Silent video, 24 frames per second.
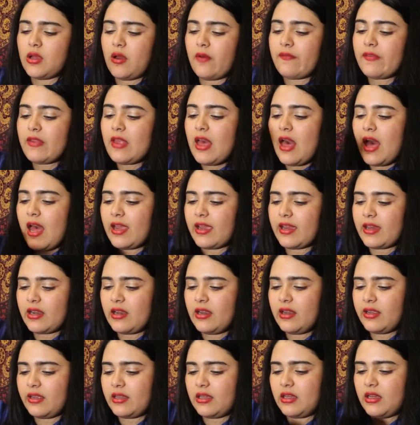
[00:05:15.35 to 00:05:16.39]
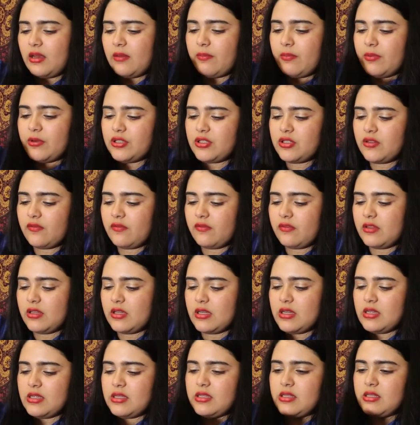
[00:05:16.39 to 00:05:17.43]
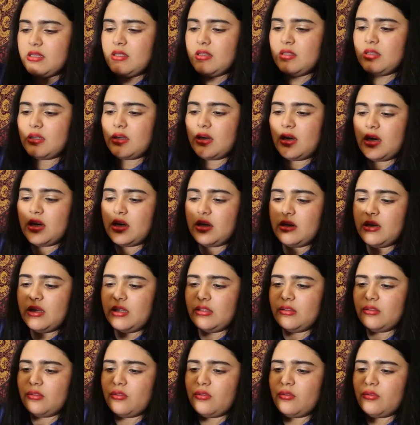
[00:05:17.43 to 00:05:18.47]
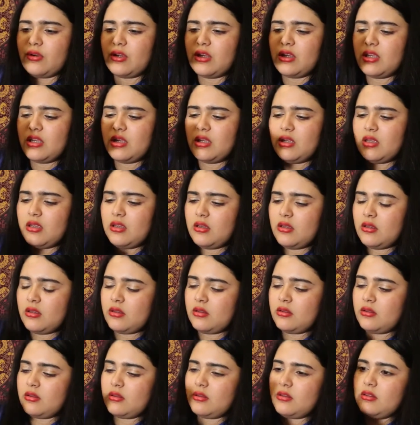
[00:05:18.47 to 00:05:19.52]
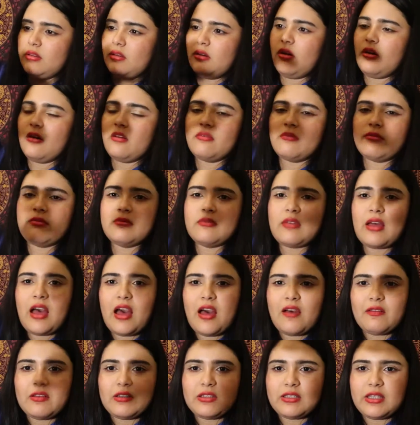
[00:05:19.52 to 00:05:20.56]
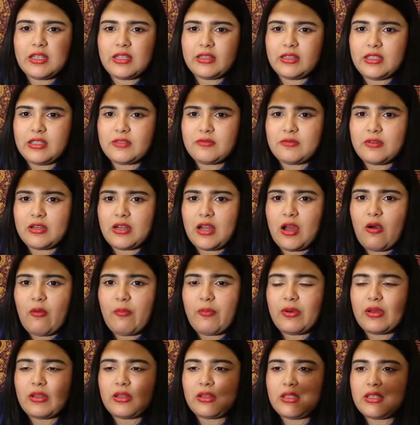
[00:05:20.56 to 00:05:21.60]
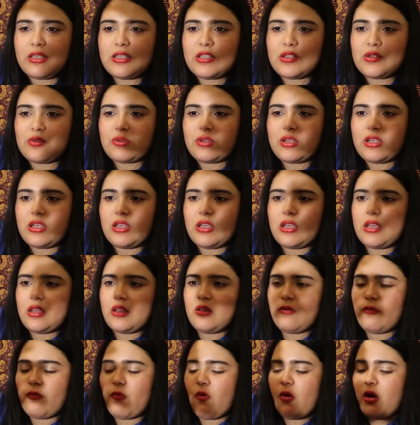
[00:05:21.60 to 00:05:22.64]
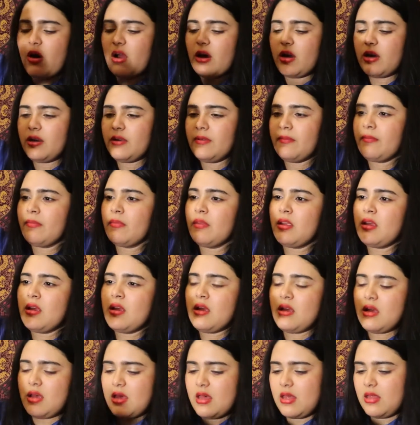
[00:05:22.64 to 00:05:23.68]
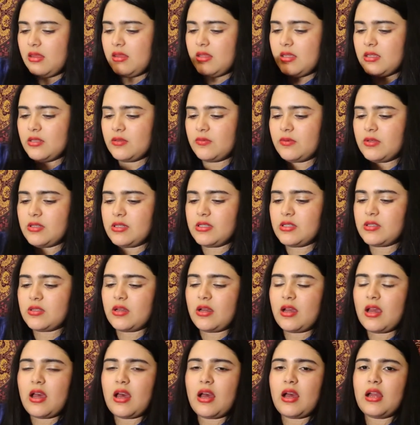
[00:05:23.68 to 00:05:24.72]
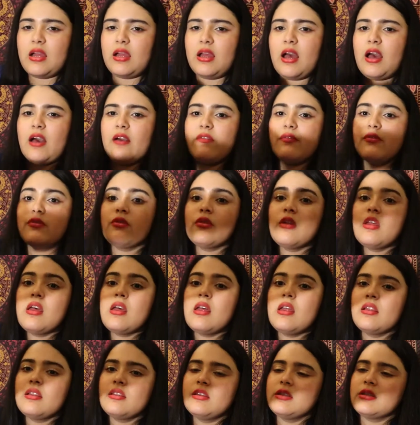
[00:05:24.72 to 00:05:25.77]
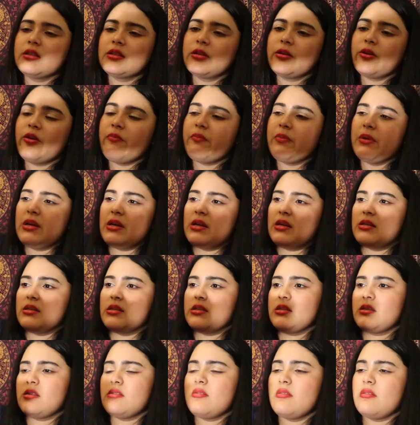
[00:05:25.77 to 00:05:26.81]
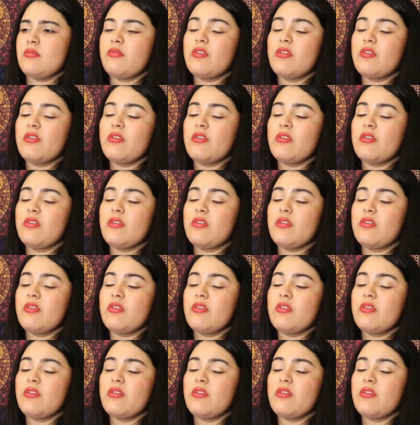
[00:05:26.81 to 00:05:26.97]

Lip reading: So I got like a bunch of this. There are like three. Oh, I haven't taken this one out, but it's three in one. This one, so I have these little bands.